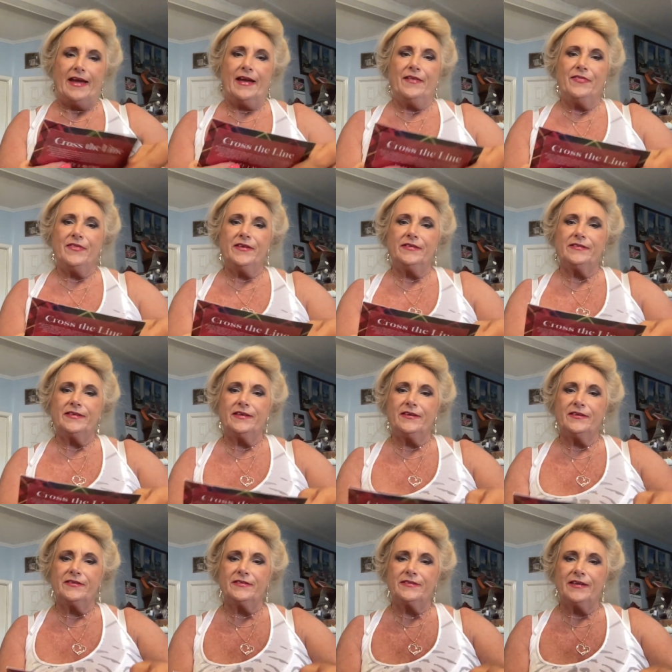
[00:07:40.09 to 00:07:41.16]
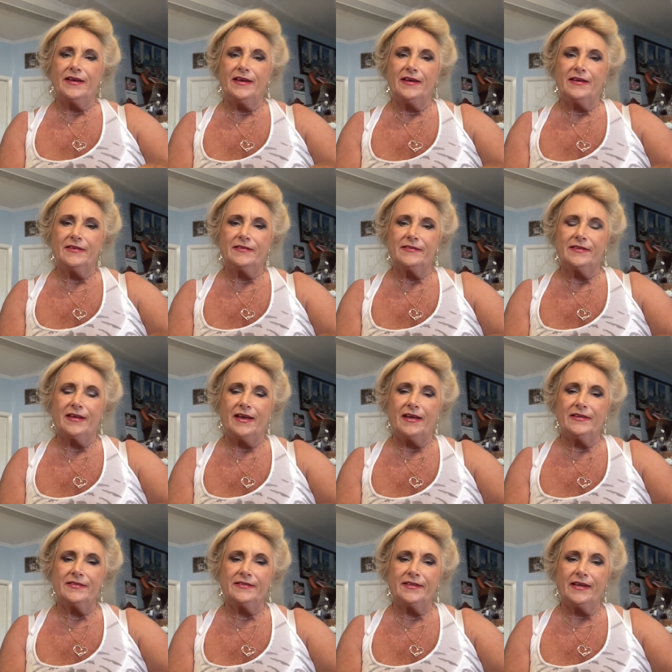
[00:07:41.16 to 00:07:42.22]
And this here says
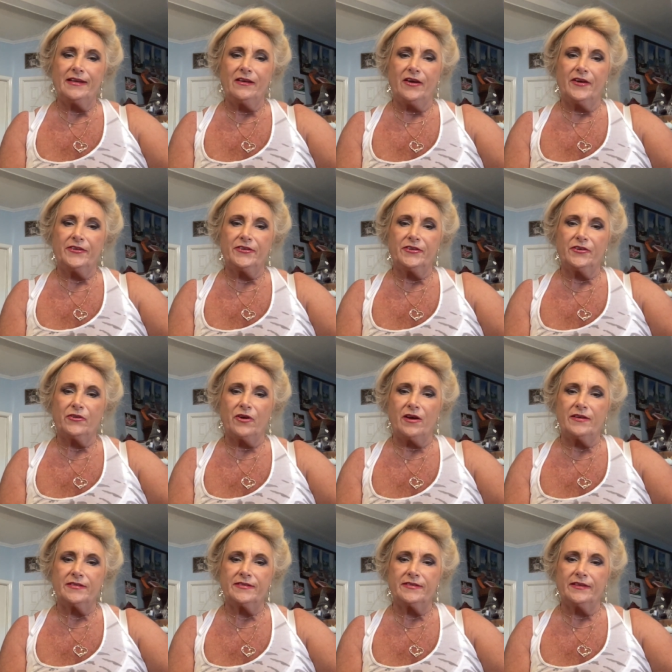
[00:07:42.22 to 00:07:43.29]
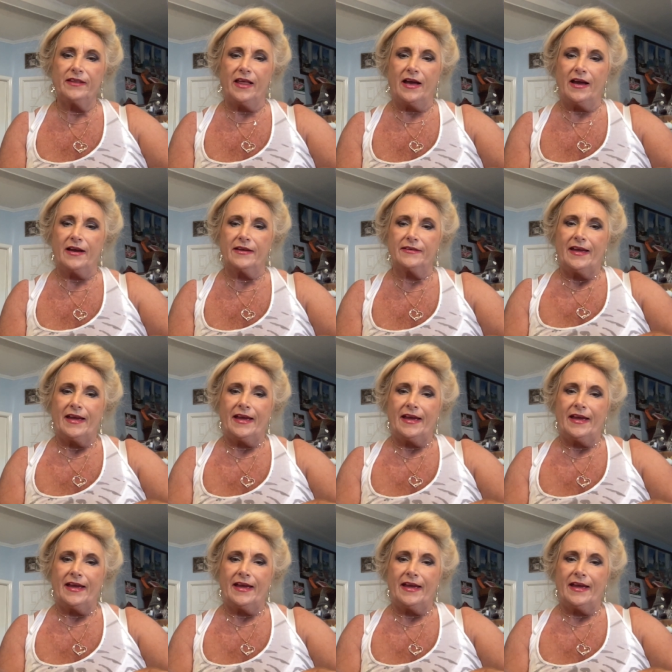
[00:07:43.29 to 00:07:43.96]
Estee Lauder Cross the Line.